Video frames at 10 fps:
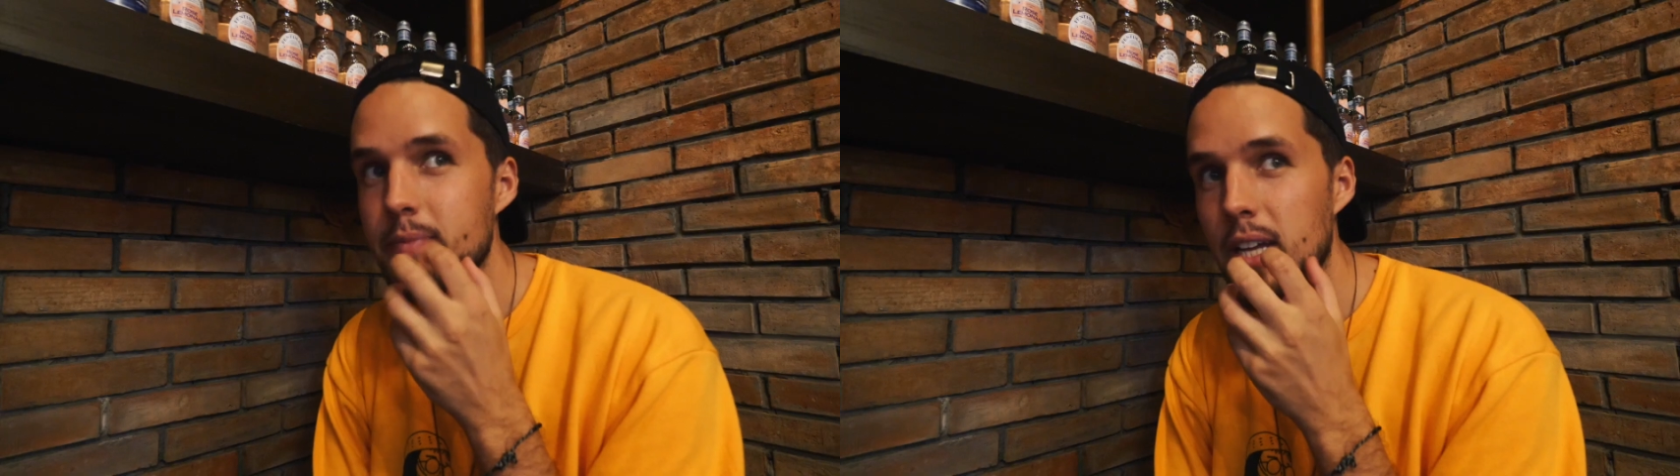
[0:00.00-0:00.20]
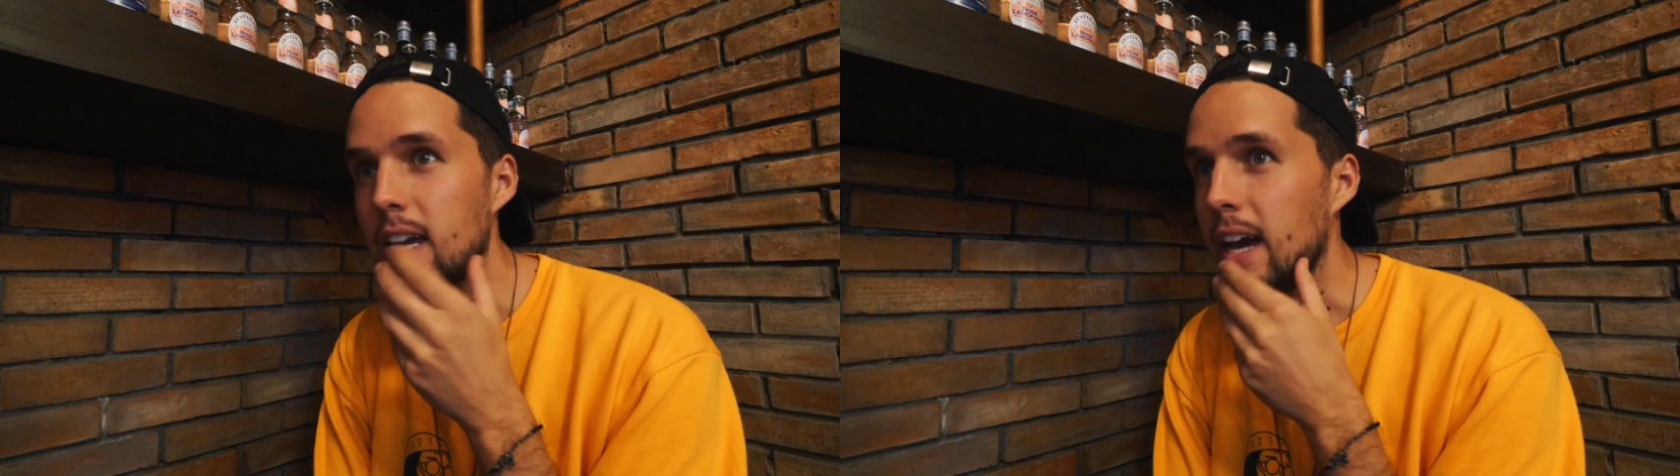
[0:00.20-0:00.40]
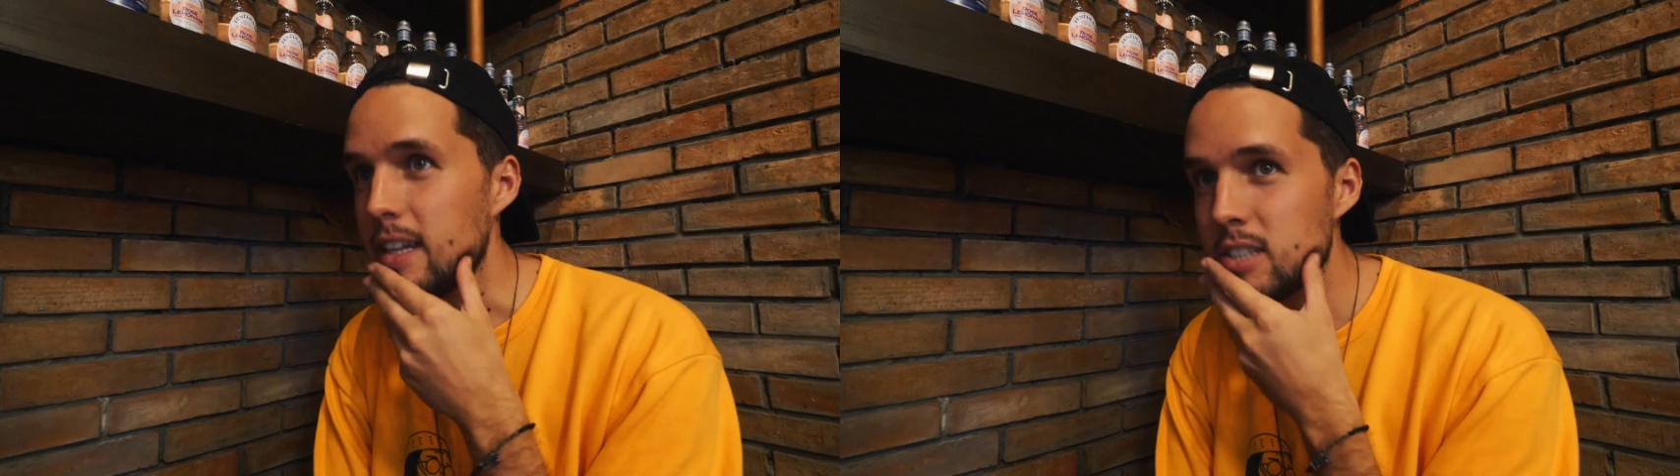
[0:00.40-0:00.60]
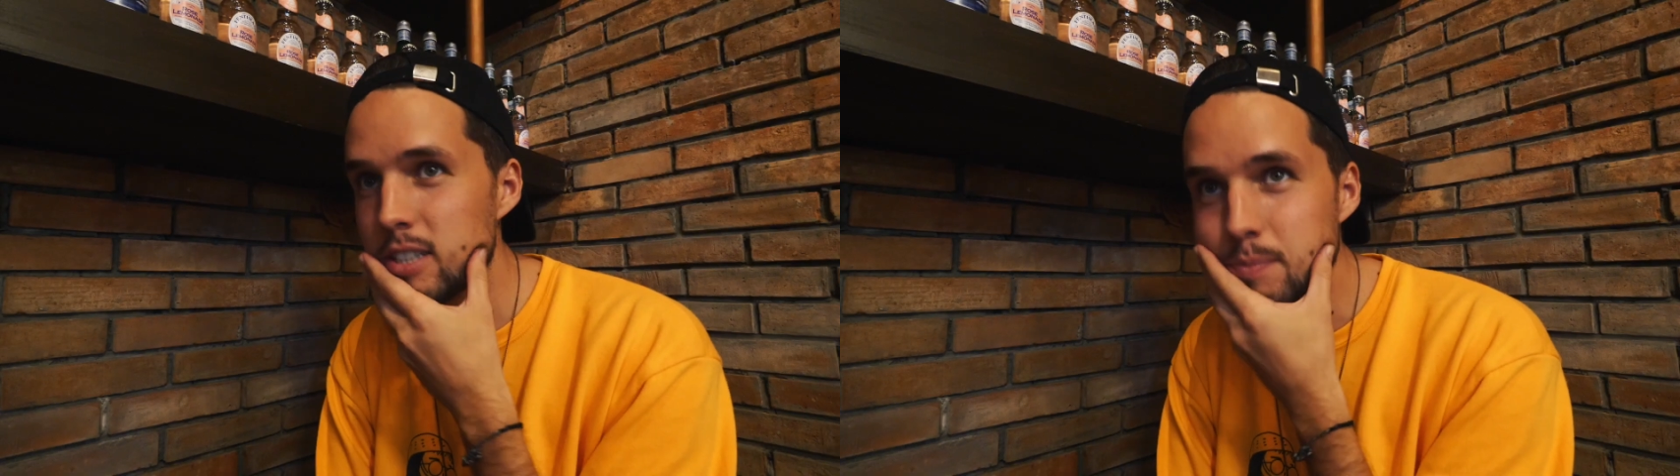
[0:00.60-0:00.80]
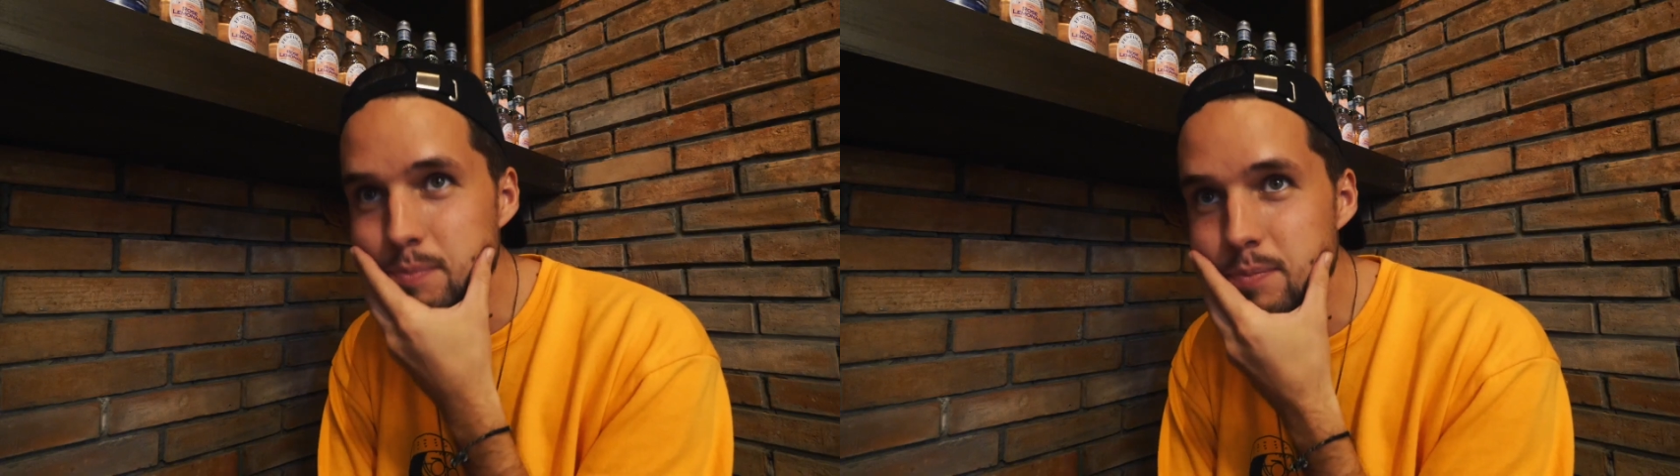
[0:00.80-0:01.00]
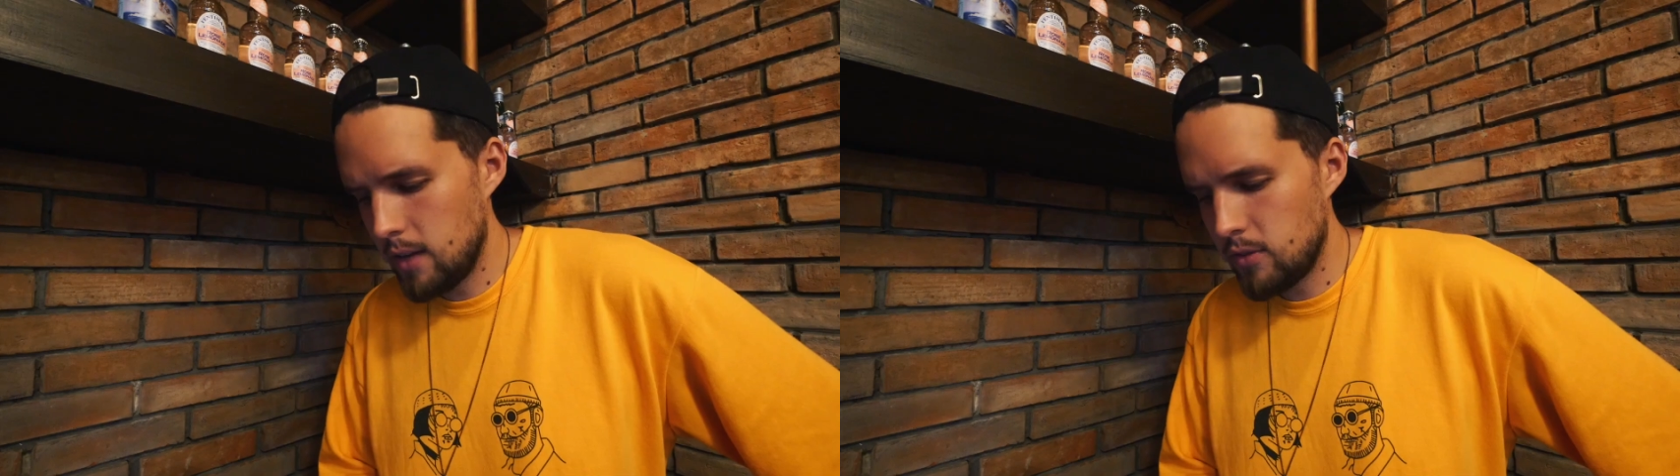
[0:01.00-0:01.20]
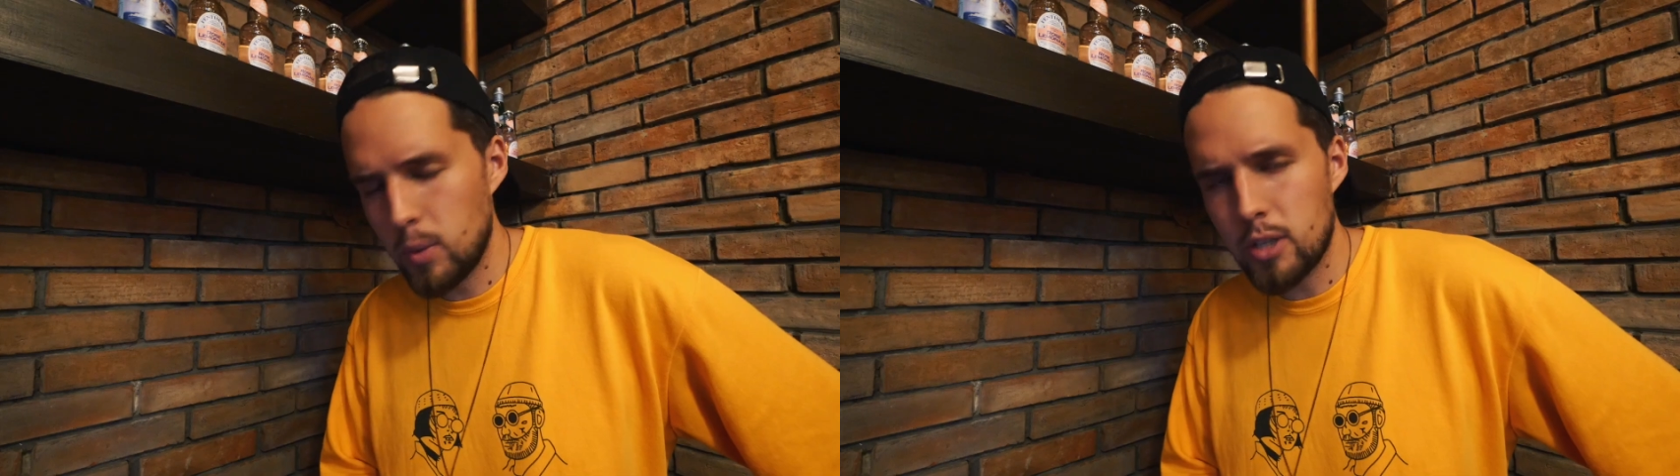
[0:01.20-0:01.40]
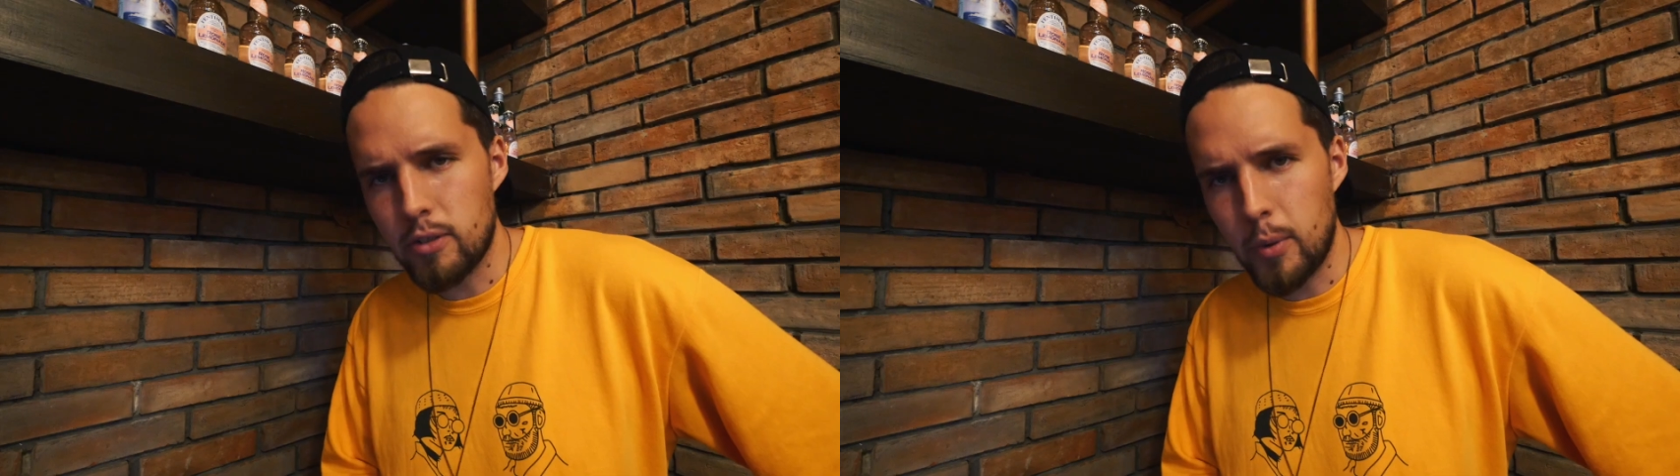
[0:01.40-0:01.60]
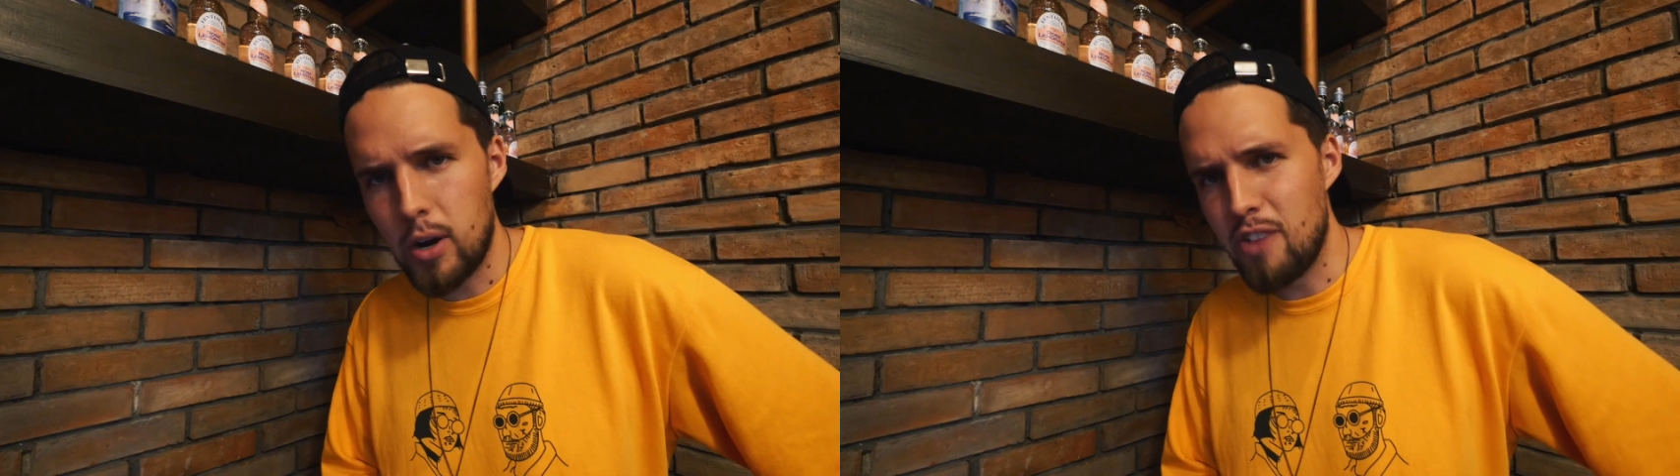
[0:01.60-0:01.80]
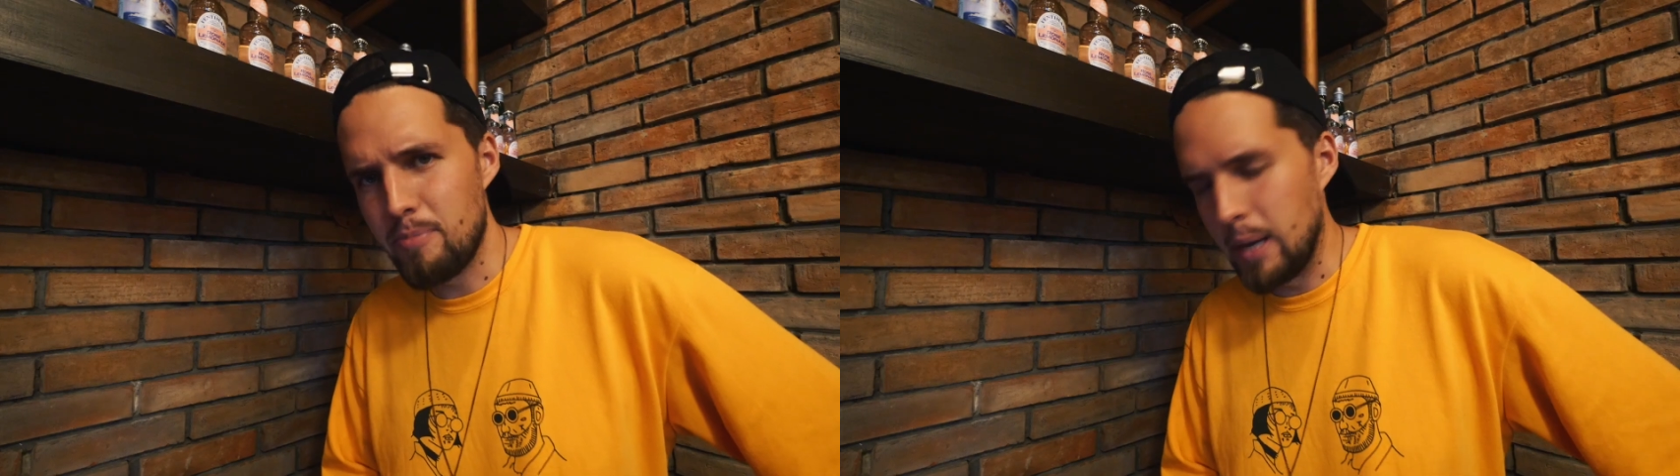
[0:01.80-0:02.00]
In that case, if you're wondering where I've